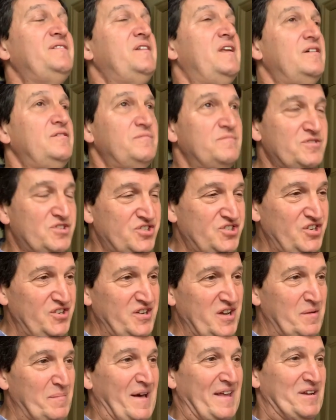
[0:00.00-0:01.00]
No,
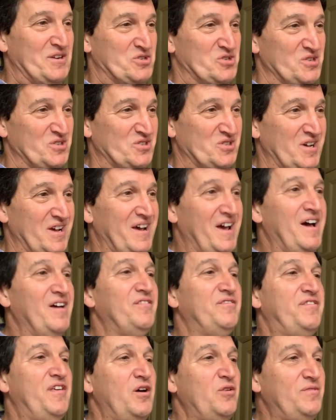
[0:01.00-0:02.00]
studio managers.
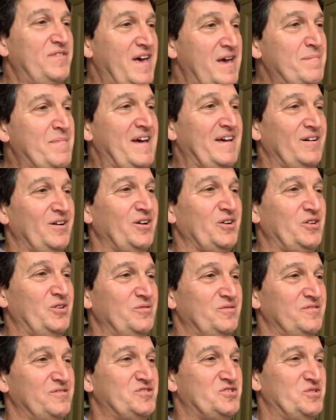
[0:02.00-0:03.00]
Sorry. Though they may
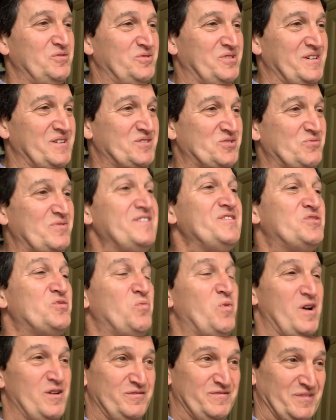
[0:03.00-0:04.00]
argue that the two things are
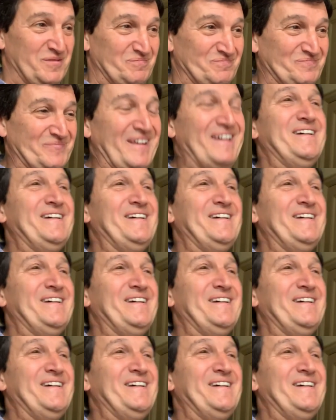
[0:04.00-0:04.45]
interwoven.